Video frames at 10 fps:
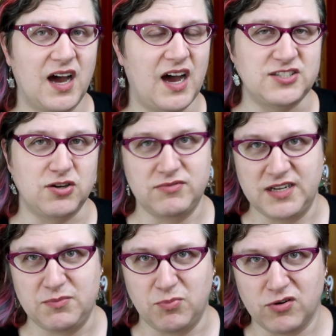I don't
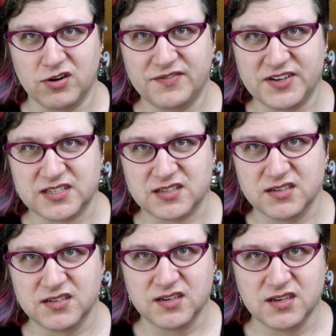need more of it.
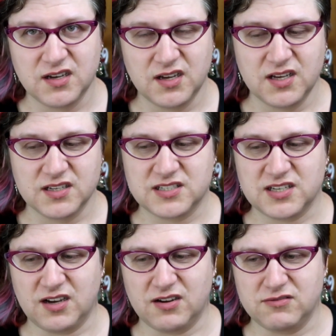
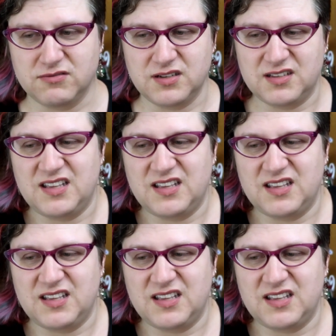So